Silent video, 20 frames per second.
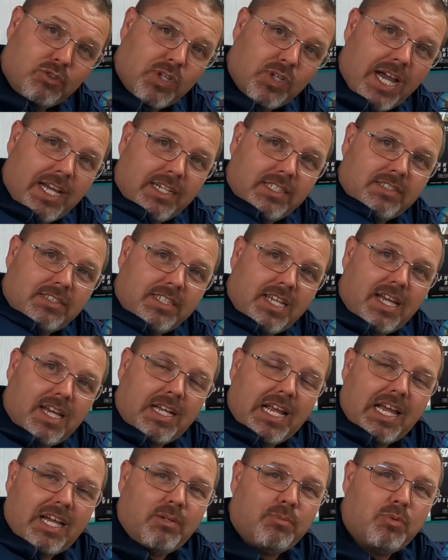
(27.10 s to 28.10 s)
trying to
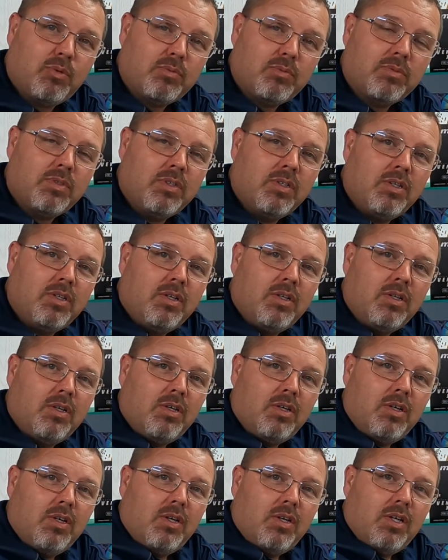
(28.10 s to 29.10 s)
decide how I'm gonna
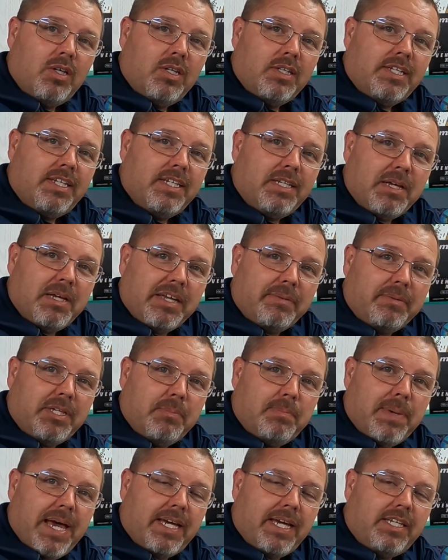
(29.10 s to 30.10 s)

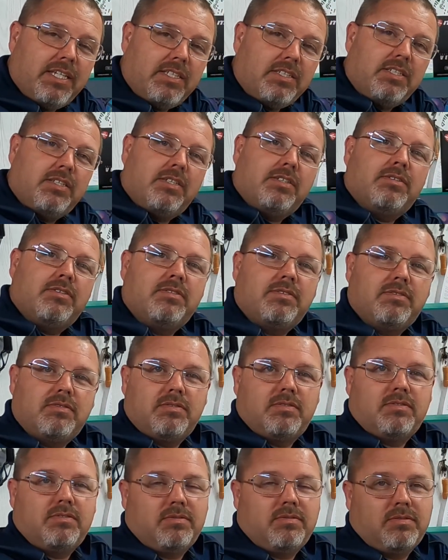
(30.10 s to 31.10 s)
get back into
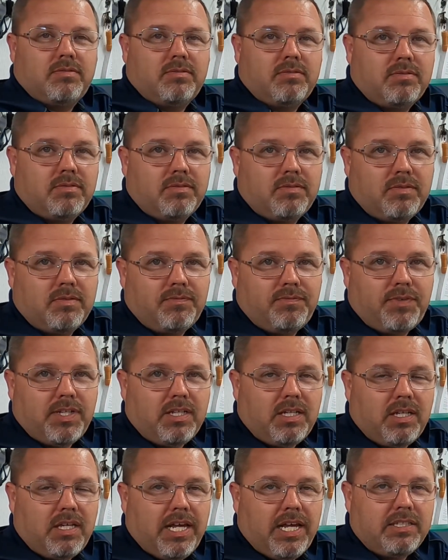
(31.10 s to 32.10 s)

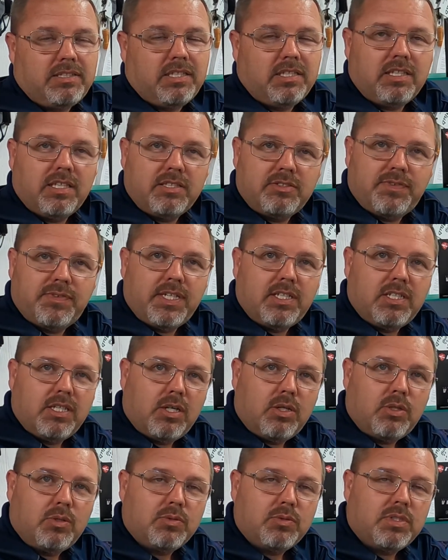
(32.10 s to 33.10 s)
the editing these
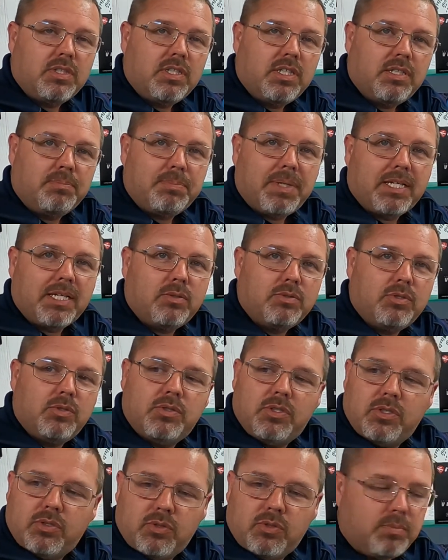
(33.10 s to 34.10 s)
videos and getting back on
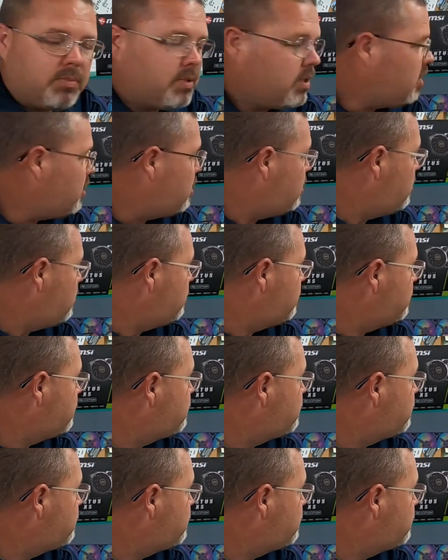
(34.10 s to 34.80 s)
YouTube. I